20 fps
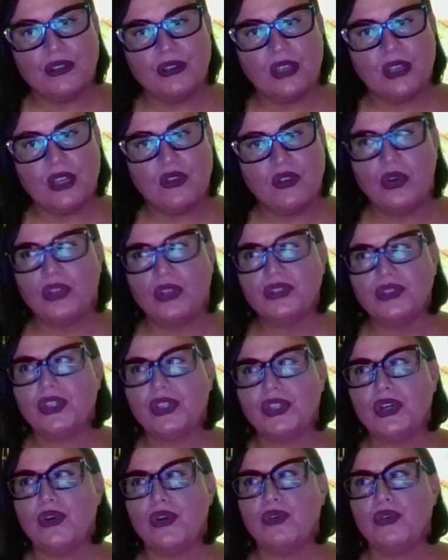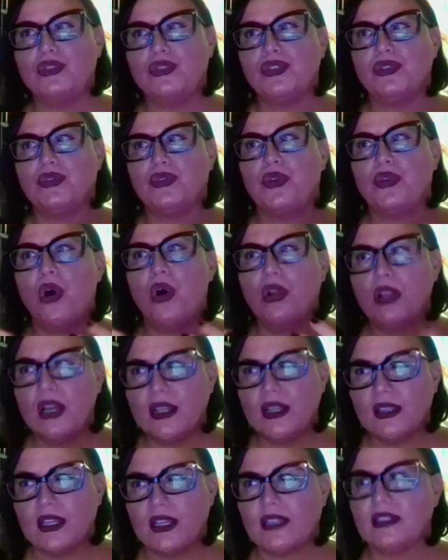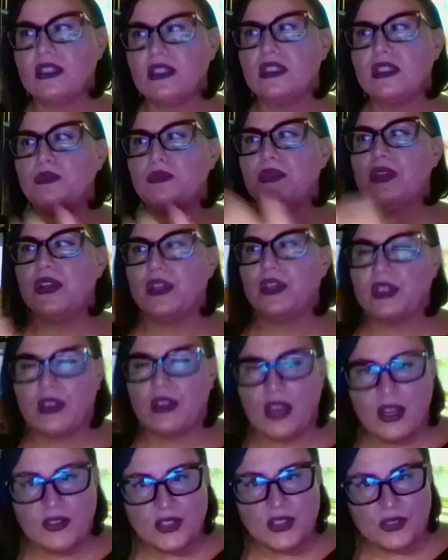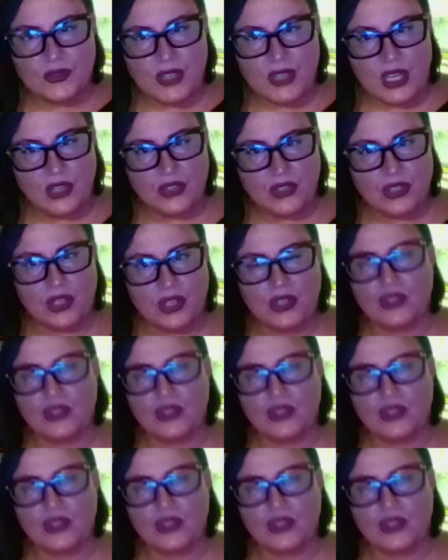and also to call on like the spirit guides of nature,